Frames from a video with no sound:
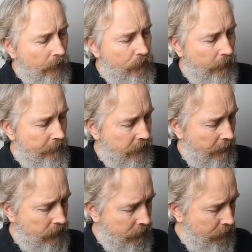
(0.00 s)
12
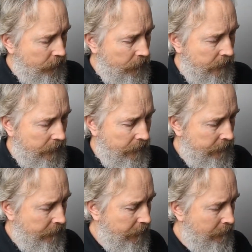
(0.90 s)
Steps to
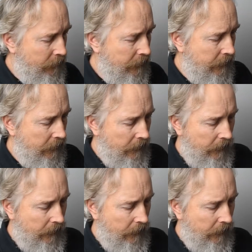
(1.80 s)
Write a Book.